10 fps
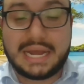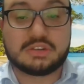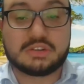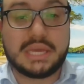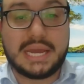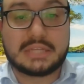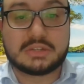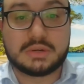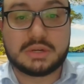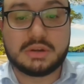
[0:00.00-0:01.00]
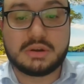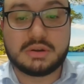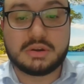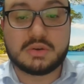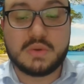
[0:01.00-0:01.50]
actually answered
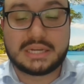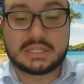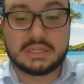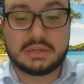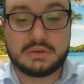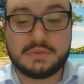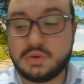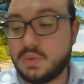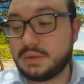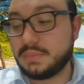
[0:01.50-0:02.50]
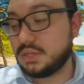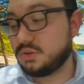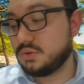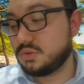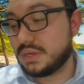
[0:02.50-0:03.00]
your question, or if you want me to.